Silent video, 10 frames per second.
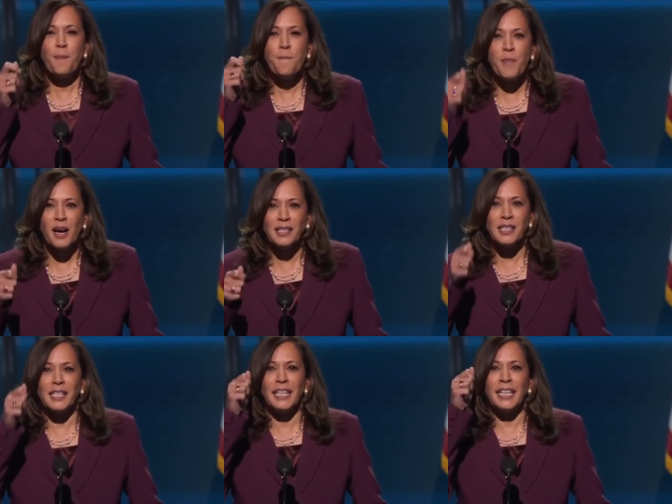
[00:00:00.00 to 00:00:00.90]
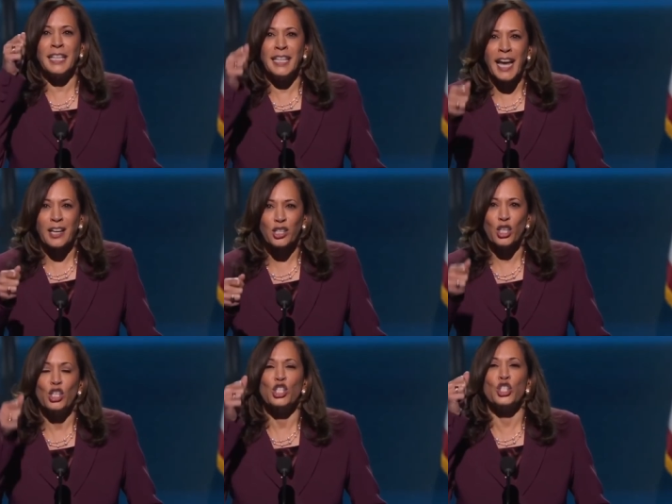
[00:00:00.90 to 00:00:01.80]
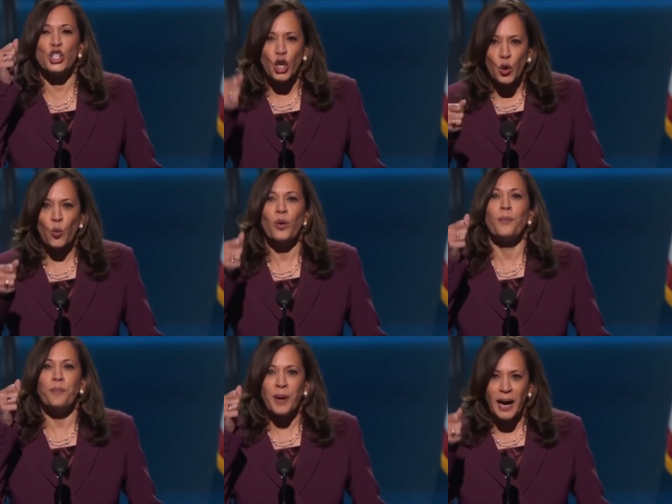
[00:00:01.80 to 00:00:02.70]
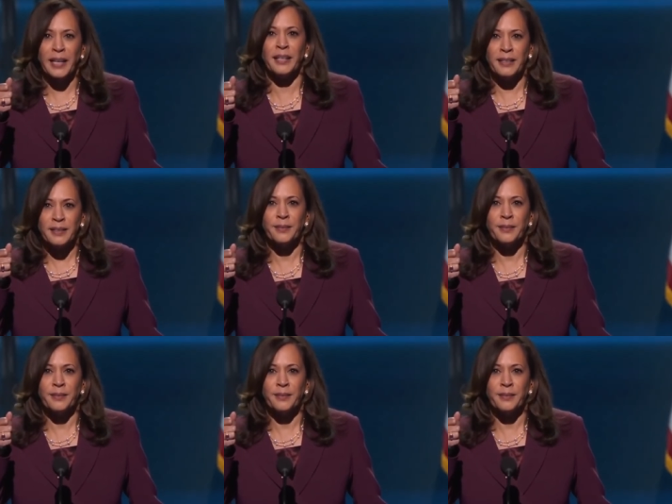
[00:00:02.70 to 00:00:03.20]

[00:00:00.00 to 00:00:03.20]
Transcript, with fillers: must elect Joe Biden.